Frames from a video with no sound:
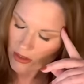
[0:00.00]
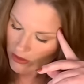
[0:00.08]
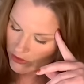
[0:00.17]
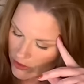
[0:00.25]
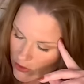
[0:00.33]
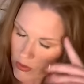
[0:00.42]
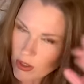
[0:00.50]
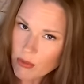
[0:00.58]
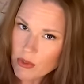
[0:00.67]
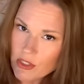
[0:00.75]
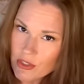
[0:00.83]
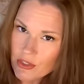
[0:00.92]
The
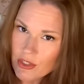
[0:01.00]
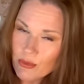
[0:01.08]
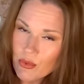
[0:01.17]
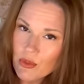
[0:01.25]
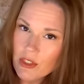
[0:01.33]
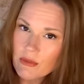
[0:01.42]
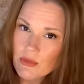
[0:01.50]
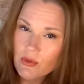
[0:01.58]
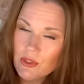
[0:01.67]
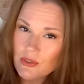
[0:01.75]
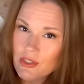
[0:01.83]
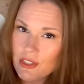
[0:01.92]
cooperation's on point
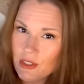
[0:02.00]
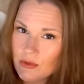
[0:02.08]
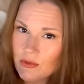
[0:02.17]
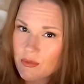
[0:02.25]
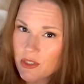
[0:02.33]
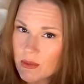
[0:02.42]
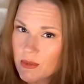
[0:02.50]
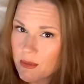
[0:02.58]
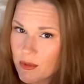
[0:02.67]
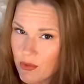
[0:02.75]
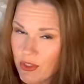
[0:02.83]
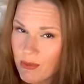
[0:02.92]
between yourself, bare
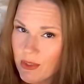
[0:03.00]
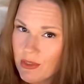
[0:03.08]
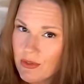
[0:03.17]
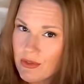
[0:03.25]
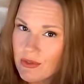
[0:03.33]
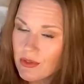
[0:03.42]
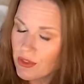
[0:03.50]
minimum with someone else.